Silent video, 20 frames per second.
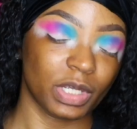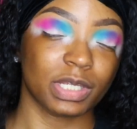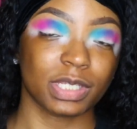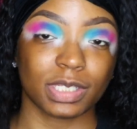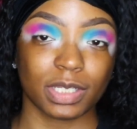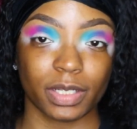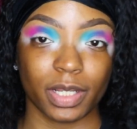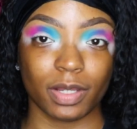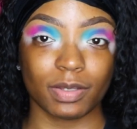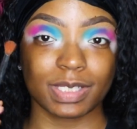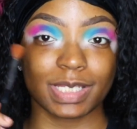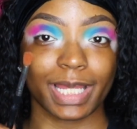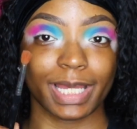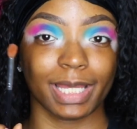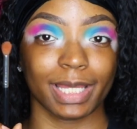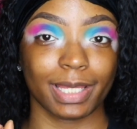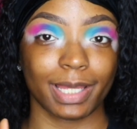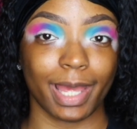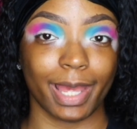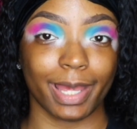So now
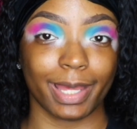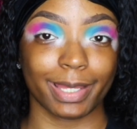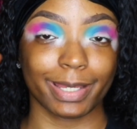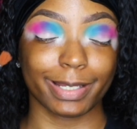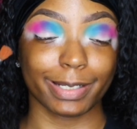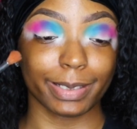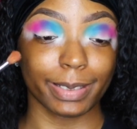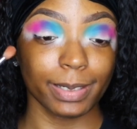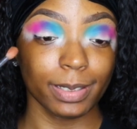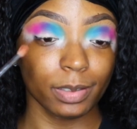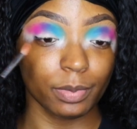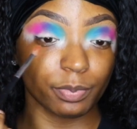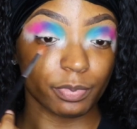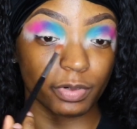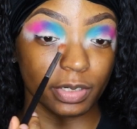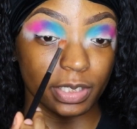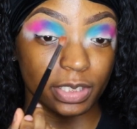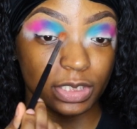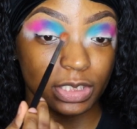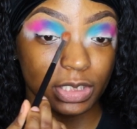taking a clean
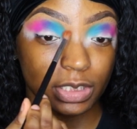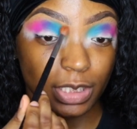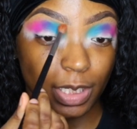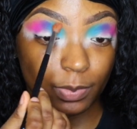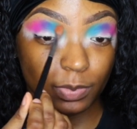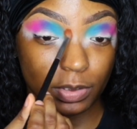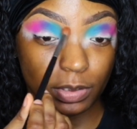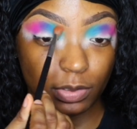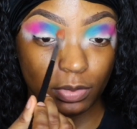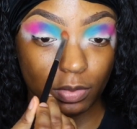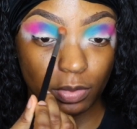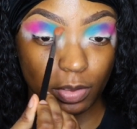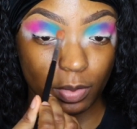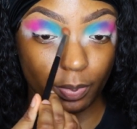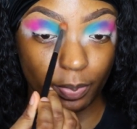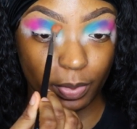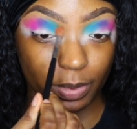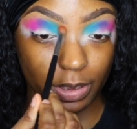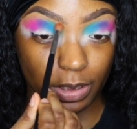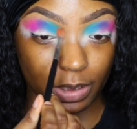brush, I'm just going to
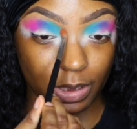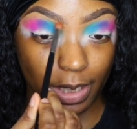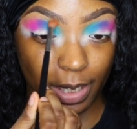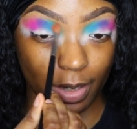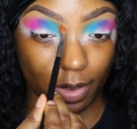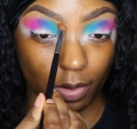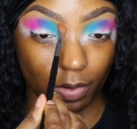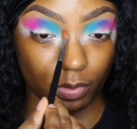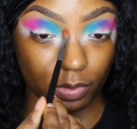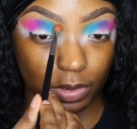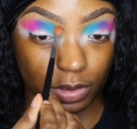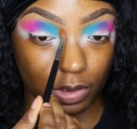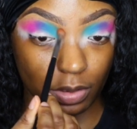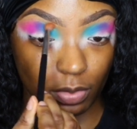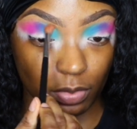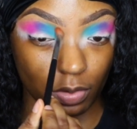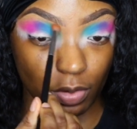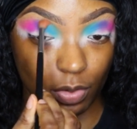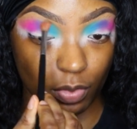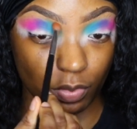blend out
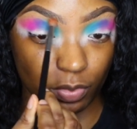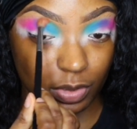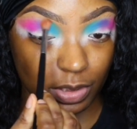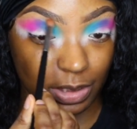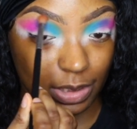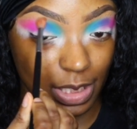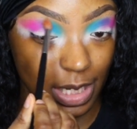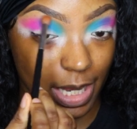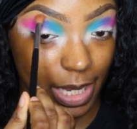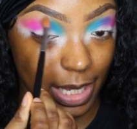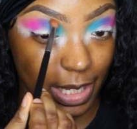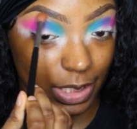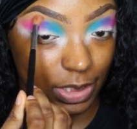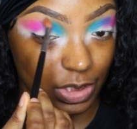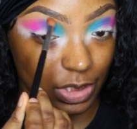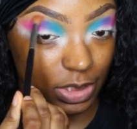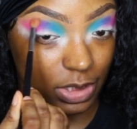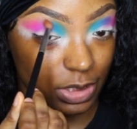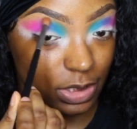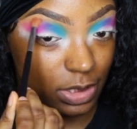those
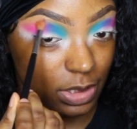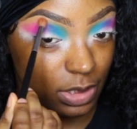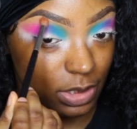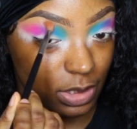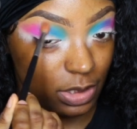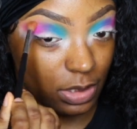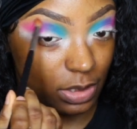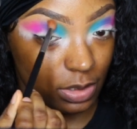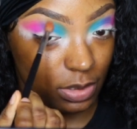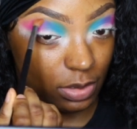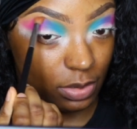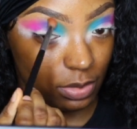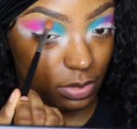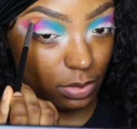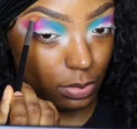edges.